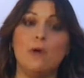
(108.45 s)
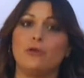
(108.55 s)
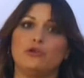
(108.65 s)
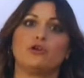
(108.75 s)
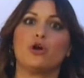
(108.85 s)

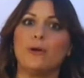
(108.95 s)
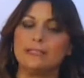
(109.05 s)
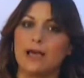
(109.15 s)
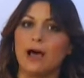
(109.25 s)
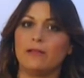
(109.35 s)
whether you're going
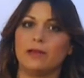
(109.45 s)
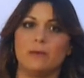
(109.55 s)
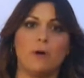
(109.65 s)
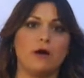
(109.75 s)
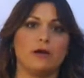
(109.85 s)
to a holiday
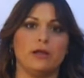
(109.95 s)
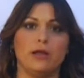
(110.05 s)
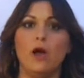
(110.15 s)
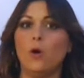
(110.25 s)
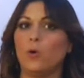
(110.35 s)

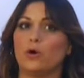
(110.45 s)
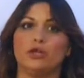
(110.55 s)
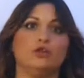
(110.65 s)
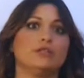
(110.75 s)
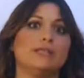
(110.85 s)
party or
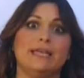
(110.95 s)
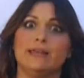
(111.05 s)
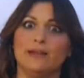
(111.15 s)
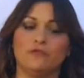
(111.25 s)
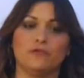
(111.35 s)
you just need a
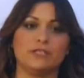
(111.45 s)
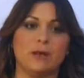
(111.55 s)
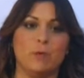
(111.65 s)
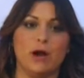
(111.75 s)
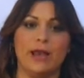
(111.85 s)
gift for
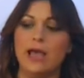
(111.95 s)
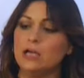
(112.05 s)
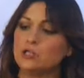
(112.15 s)
someone.